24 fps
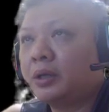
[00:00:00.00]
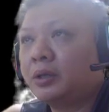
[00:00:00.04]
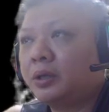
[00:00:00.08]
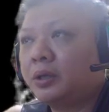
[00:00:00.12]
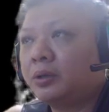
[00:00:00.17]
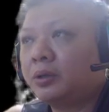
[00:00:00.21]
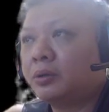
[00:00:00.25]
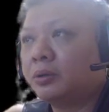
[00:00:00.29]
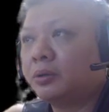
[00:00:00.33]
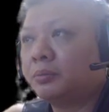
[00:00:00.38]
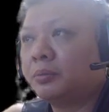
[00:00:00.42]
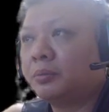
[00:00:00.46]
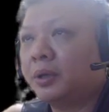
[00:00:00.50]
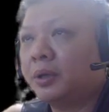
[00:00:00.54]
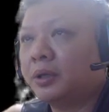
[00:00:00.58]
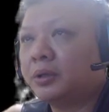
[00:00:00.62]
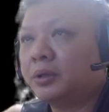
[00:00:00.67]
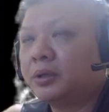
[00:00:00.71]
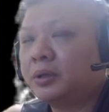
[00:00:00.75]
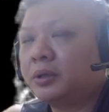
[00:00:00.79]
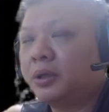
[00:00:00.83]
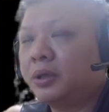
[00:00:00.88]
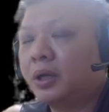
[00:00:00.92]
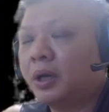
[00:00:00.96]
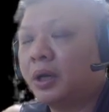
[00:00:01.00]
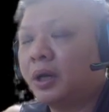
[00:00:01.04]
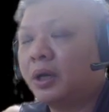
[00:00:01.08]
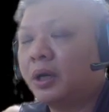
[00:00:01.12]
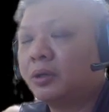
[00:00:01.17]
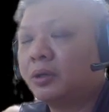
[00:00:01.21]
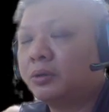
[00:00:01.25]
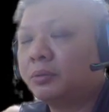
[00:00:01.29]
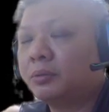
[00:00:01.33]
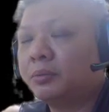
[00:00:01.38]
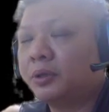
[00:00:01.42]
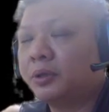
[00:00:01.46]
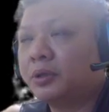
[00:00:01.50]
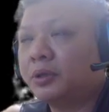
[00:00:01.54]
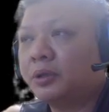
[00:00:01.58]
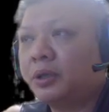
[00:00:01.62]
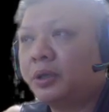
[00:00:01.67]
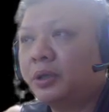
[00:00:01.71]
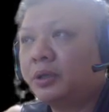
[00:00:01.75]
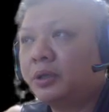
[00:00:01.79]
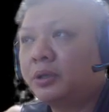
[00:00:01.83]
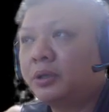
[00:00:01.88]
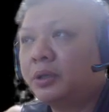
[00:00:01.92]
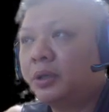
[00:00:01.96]
c2 plus r2 plus
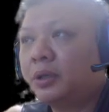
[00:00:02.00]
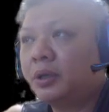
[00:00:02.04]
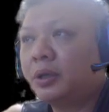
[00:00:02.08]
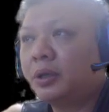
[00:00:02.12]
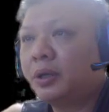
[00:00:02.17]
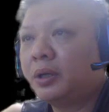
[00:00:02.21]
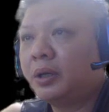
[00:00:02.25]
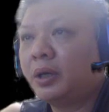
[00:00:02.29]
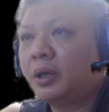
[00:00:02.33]
6,